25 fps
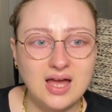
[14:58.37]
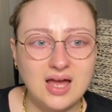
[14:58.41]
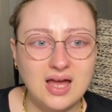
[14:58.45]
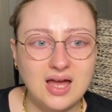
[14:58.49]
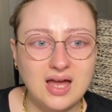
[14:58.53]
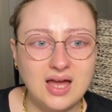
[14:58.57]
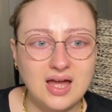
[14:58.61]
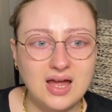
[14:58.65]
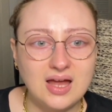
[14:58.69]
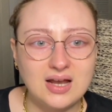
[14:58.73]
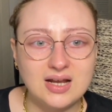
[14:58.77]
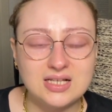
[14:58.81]

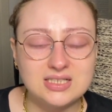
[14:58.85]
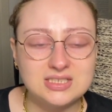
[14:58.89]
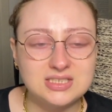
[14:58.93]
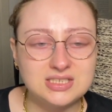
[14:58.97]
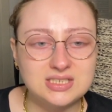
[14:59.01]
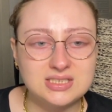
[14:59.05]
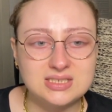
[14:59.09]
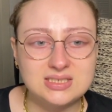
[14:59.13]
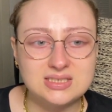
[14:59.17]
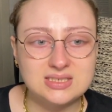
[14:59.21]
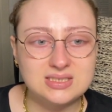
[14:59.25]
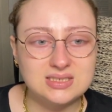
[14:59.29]
And it's
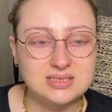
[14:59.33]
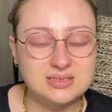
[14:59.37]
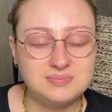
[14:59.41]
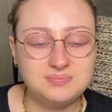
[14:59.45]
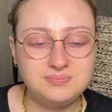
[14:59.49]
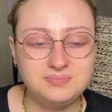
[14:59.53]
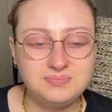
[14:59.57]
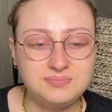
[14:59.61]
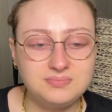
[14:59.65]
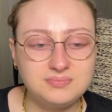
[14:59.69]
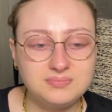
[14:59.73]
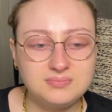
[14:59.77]
just,
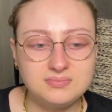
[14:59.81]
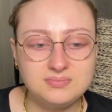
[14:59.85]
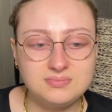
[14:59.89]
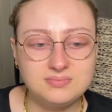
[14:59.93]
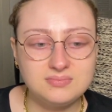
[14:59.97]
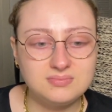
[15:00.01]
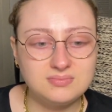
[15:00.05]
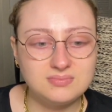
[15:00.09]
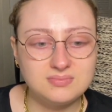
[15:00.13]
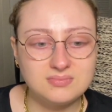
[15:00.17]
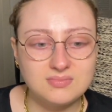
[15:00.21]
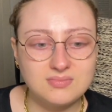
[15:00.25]

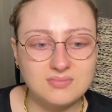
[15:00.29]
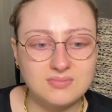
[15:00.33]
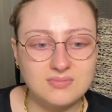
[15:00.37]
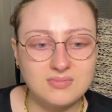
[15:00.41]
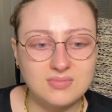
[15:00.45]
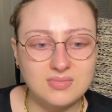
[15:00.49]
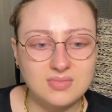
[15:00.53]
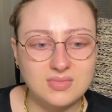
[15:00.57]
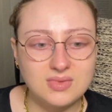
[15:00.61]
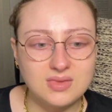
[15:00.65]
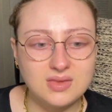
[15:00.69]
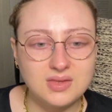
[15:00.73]

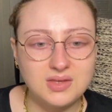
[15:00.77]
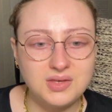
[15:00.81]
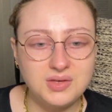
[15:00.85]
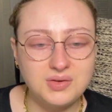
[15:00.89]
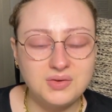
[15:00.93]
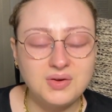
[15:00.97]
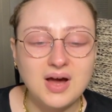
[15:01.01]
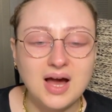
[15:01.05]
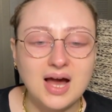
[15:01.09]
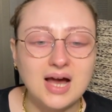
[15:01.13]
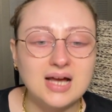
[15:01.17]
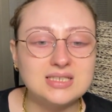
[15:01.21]

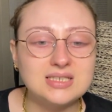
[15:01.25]
you guys